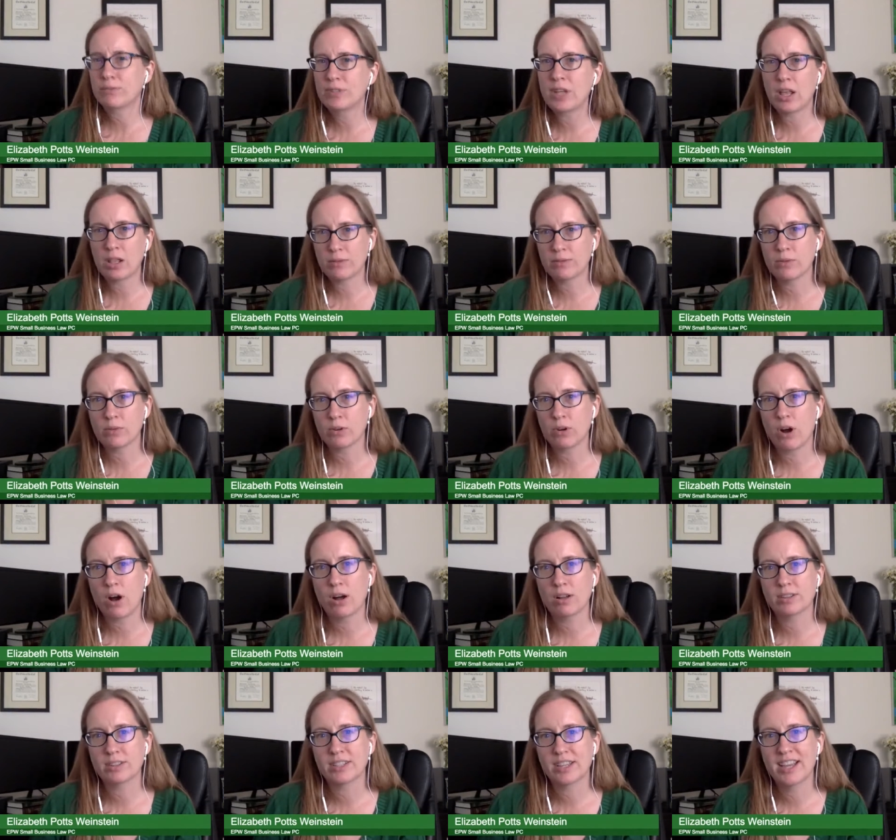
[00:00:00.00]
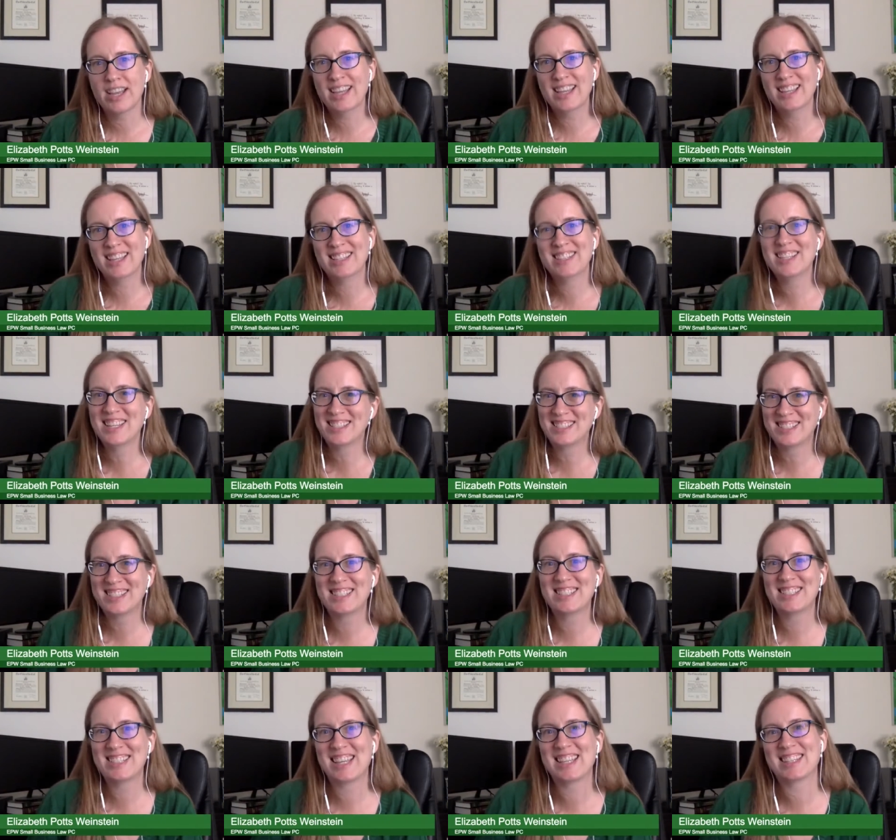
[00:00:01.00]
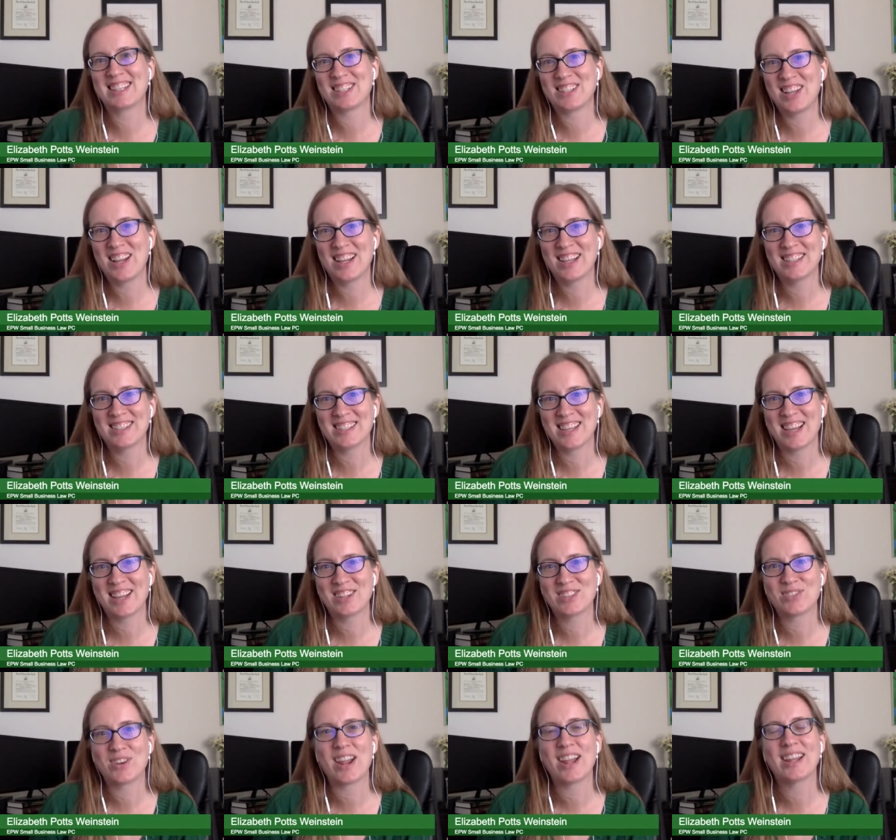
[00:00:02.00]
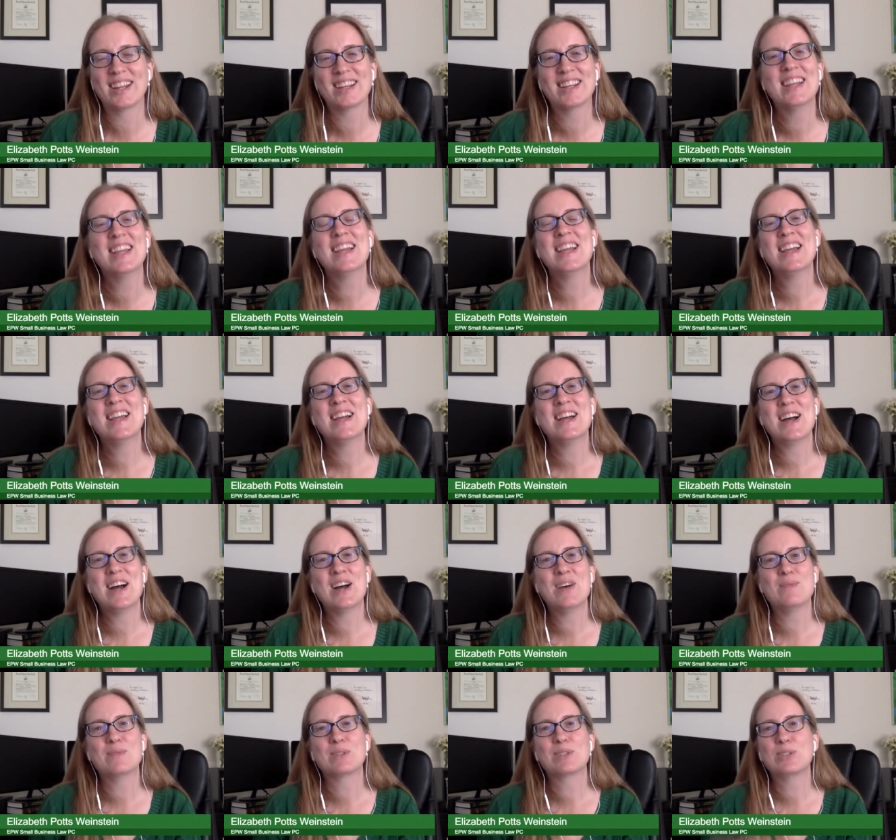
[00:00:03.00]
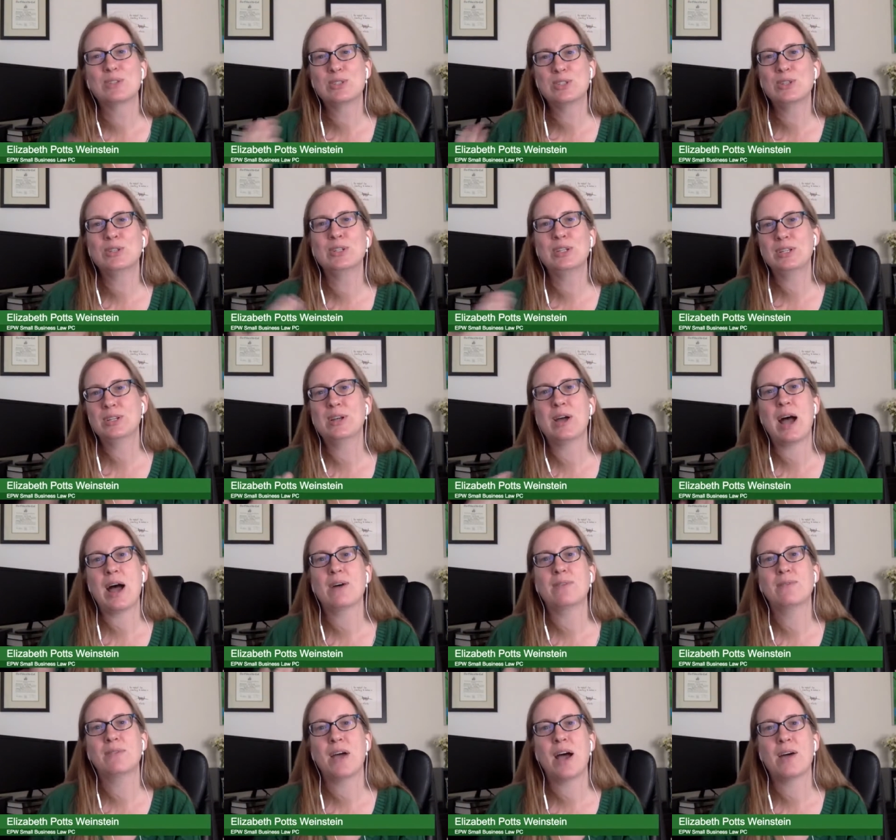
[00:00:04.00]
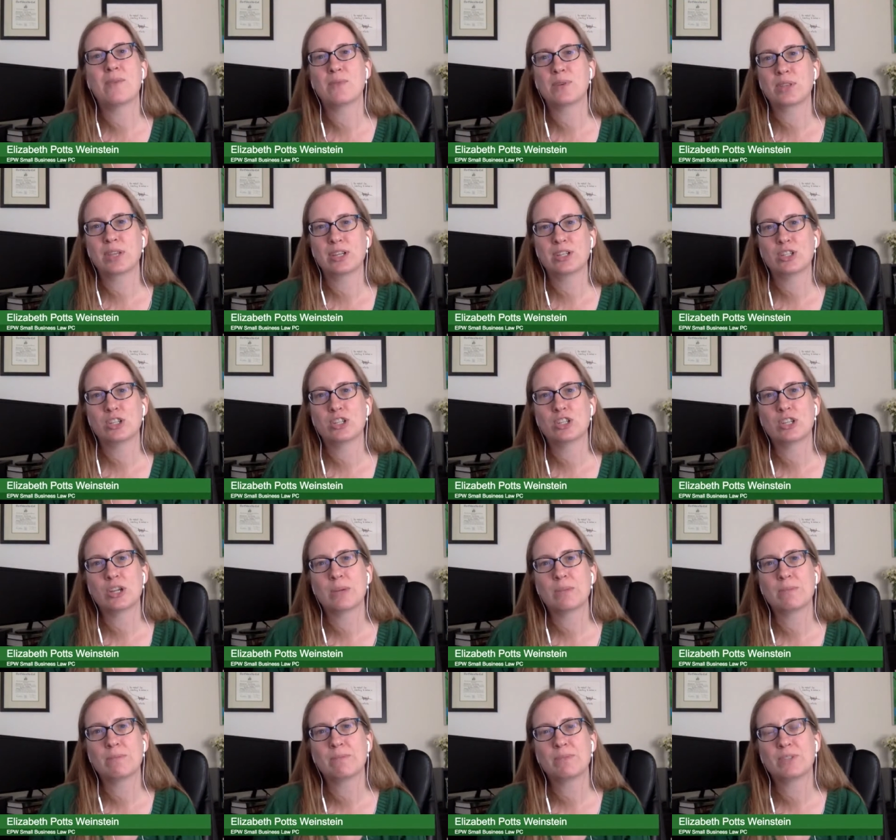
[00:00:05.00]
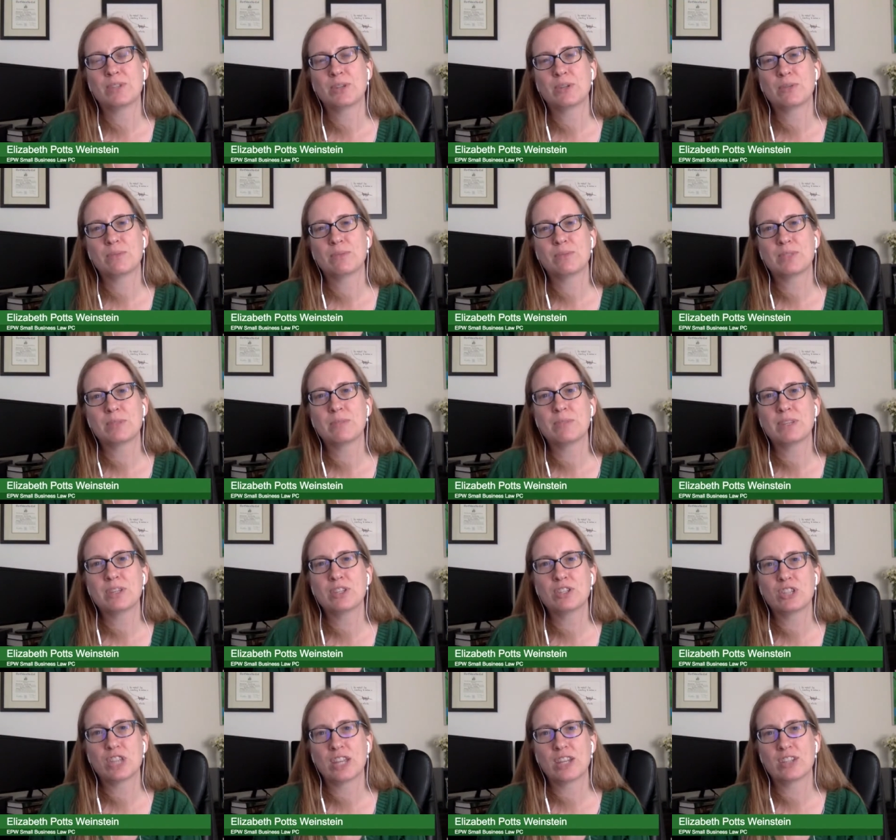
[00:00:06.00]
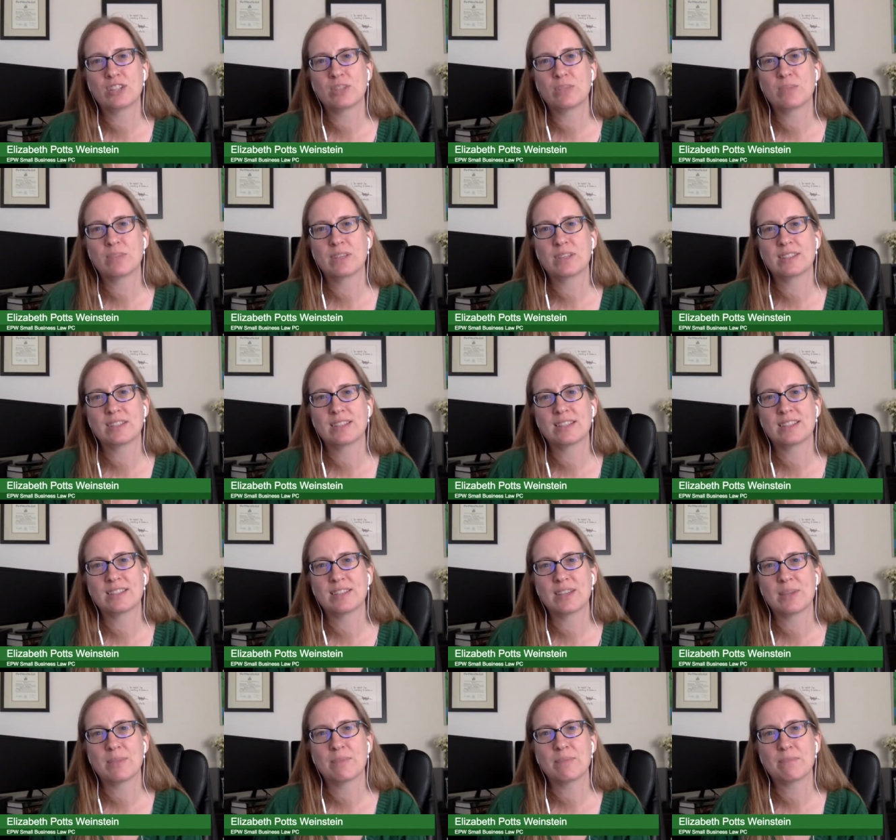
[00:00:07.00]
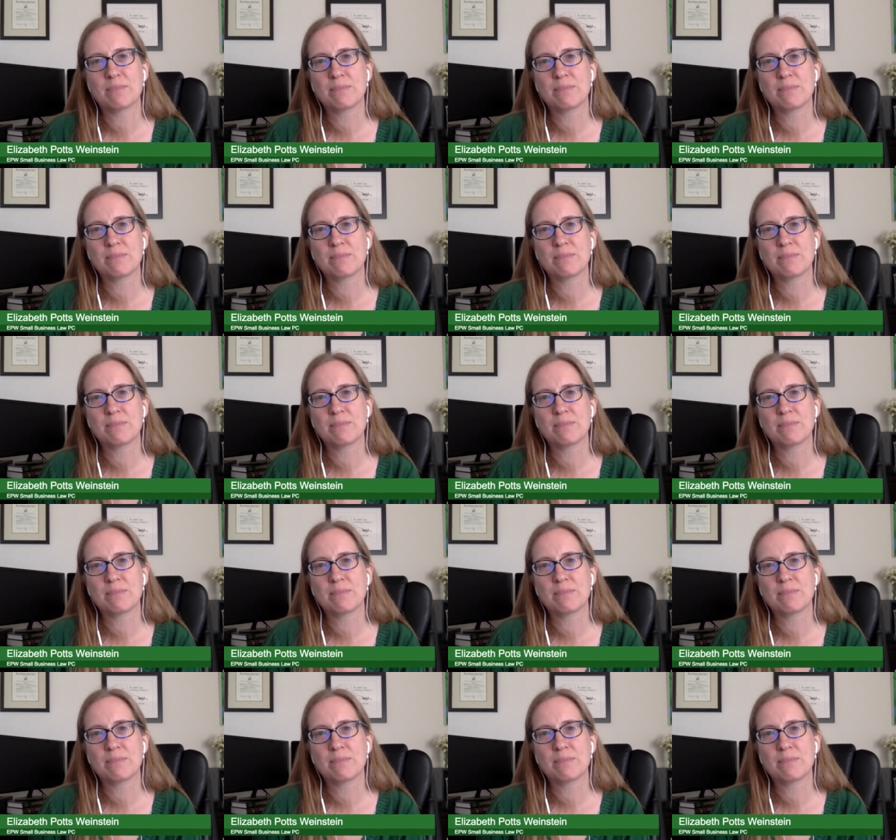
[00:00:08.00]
telephone call to get the client signed, right? Because you still need to have that relationship. So some things change, some things stay the same.